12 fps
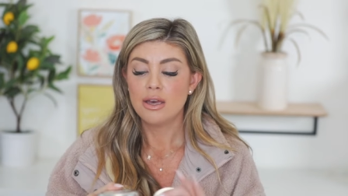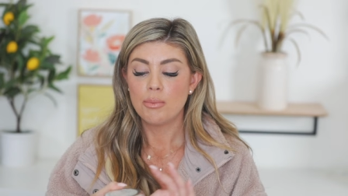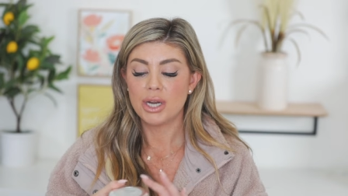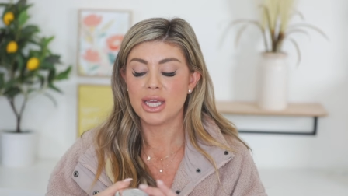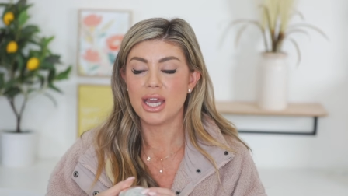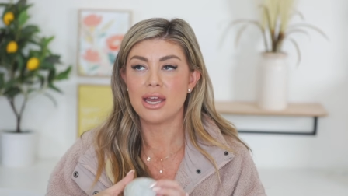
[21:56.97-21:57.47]

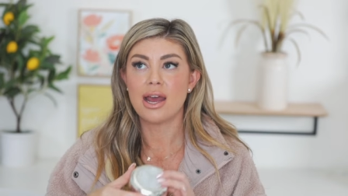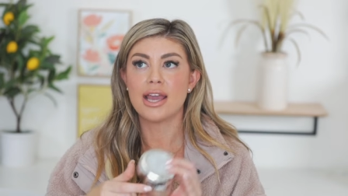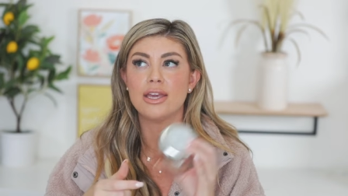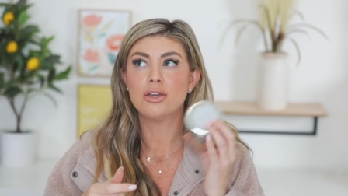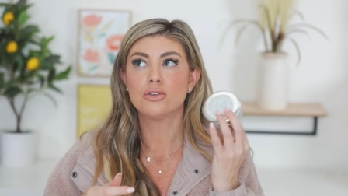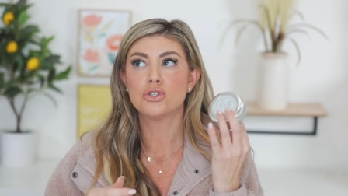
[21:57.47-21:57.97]
But again, I
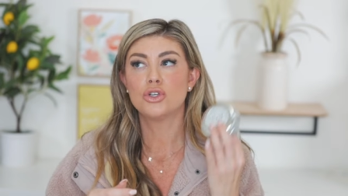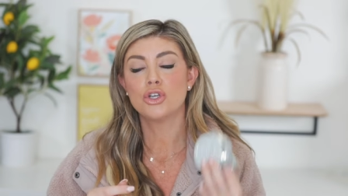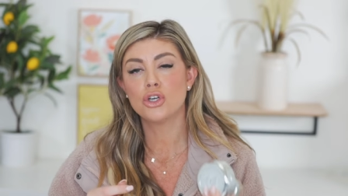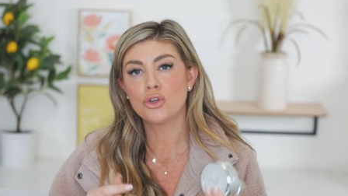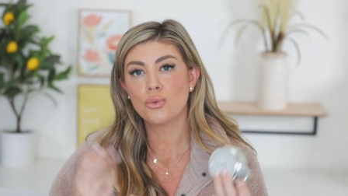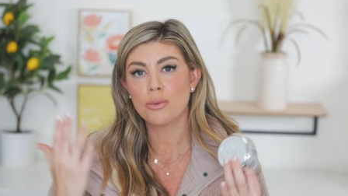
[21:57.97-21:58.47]
use
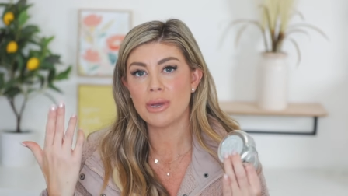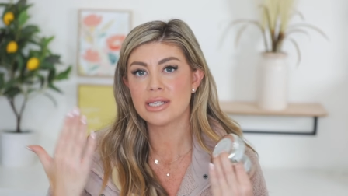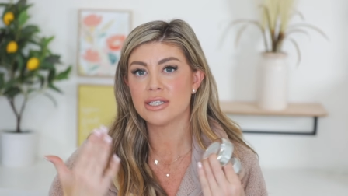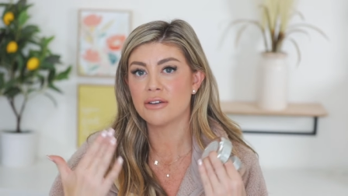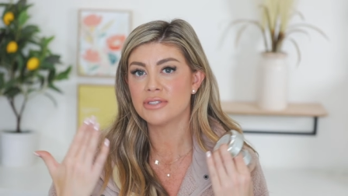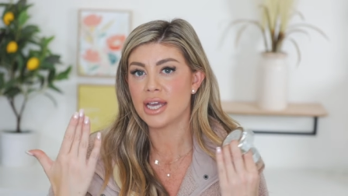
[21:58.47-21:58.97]
Nude when my
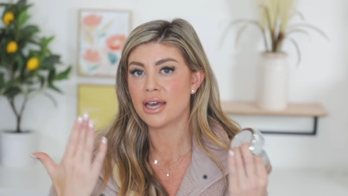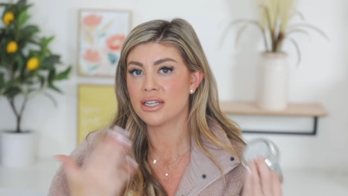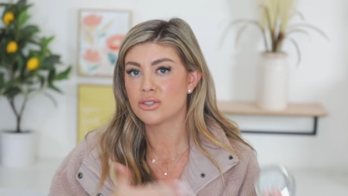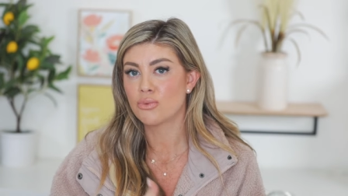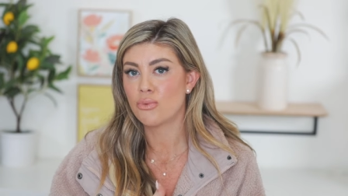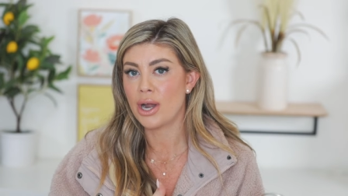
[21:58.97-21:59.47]
self-tan
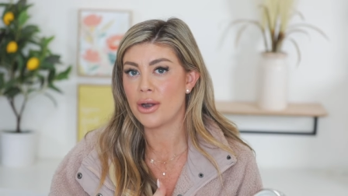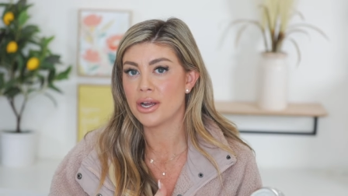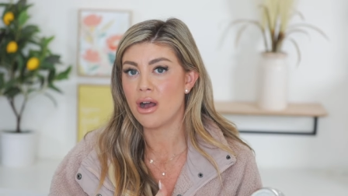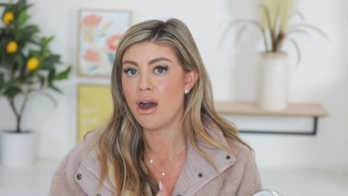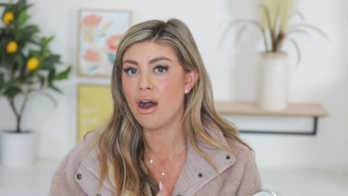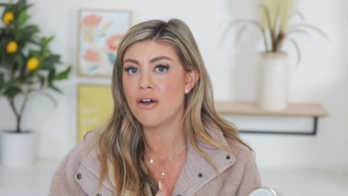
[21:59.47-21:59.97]
is wearing
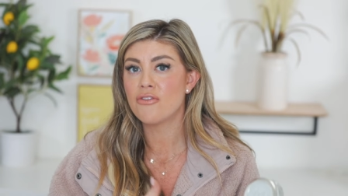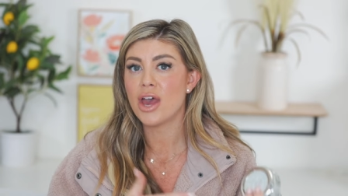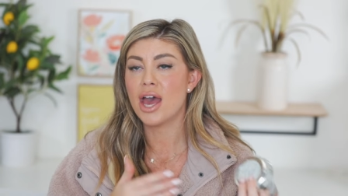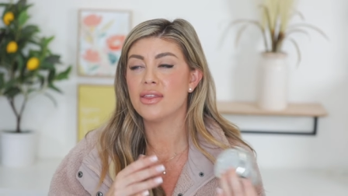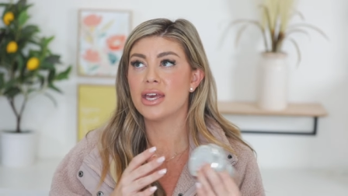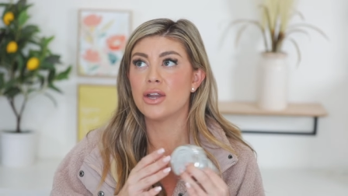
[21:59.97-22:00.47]
off.
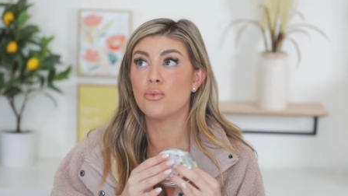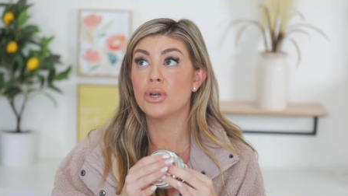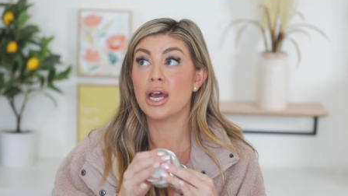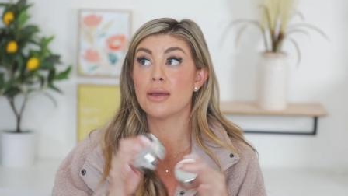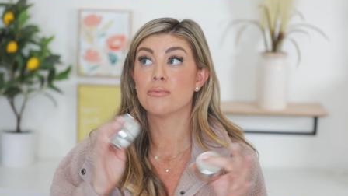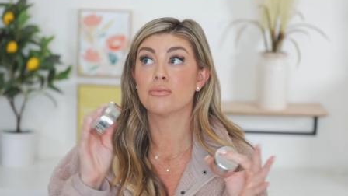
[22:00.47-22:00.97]
And then
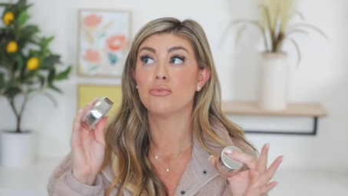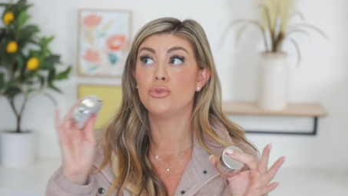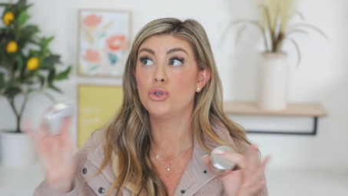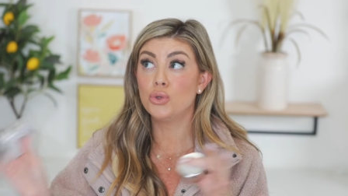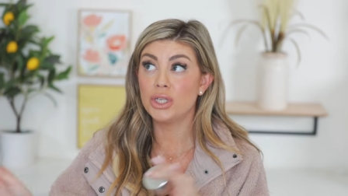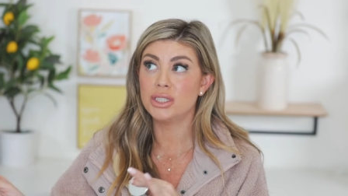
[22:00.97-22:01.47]
when I'm
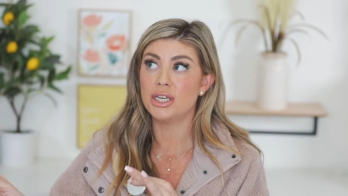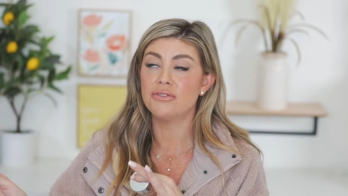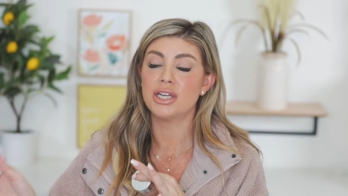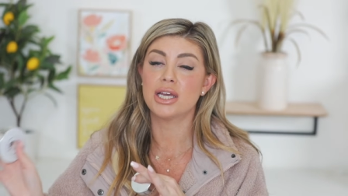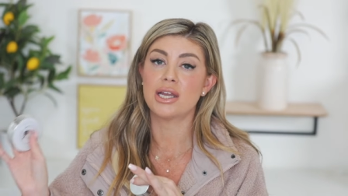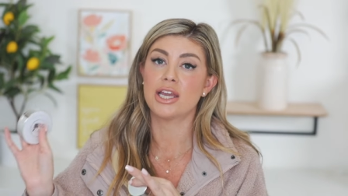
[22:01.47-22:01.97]
newly
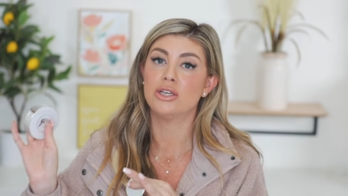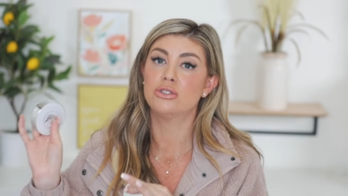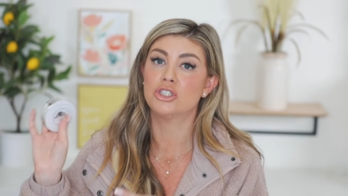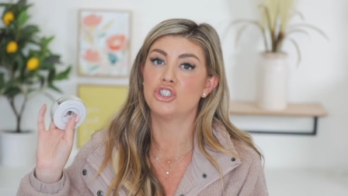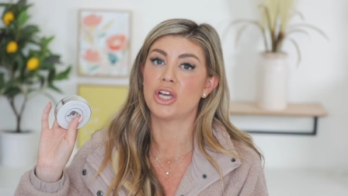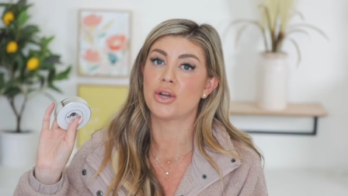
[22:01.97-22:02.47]
self-tan, I use
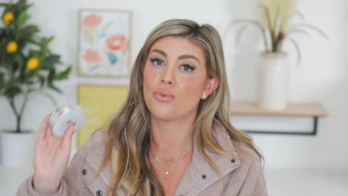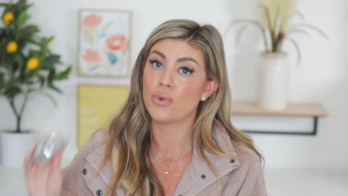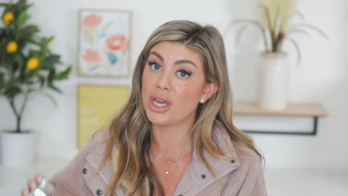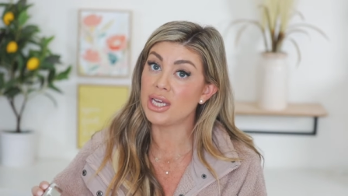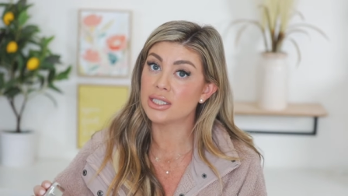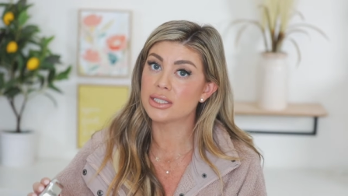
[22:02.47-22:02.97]
the shade
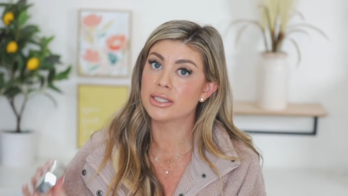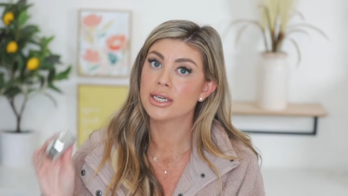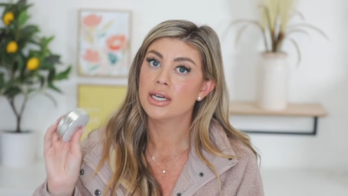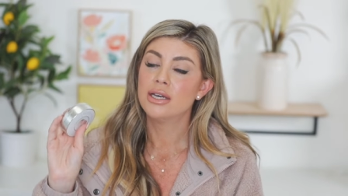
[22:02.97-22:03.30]
Wheat